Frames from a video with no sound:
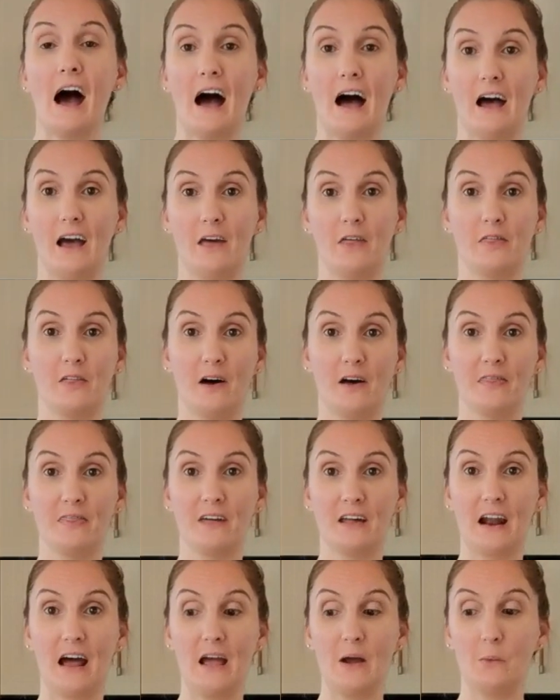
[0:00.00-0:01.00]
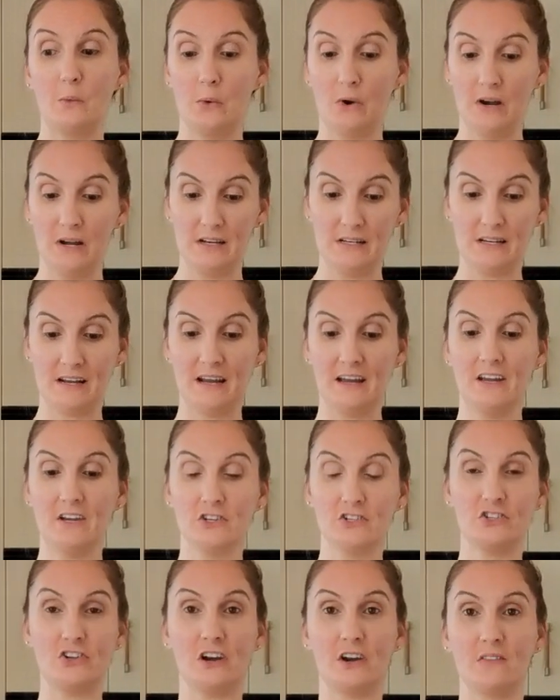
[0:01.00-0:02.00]
I thought that I would
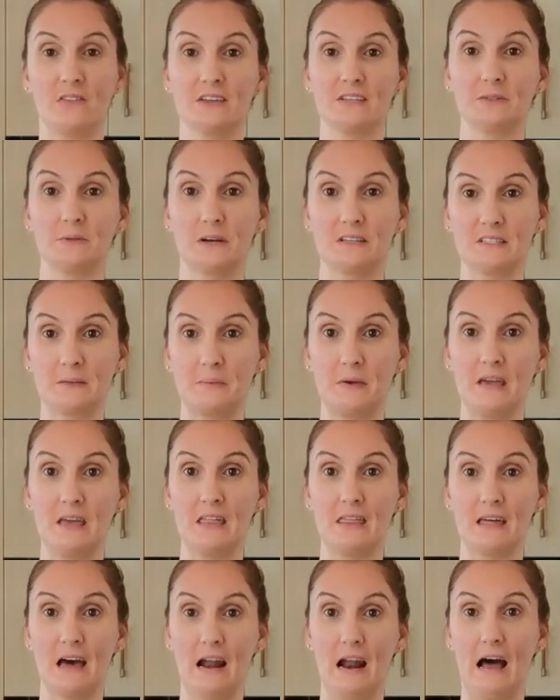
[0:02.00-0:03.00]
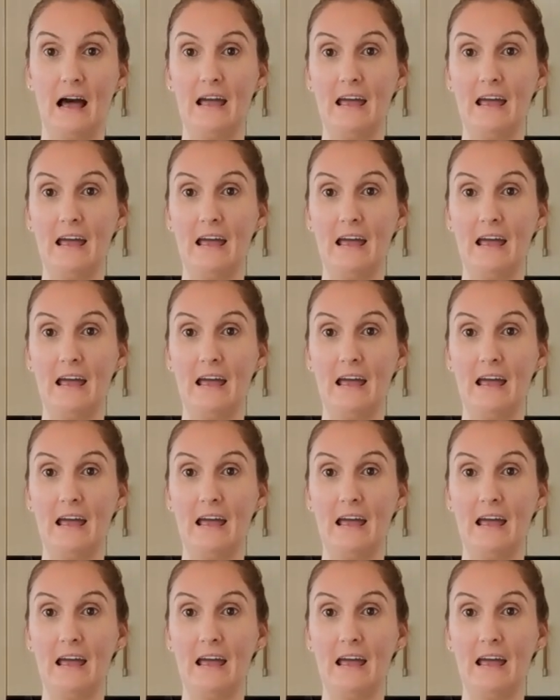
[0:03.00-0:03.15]
share this recipe that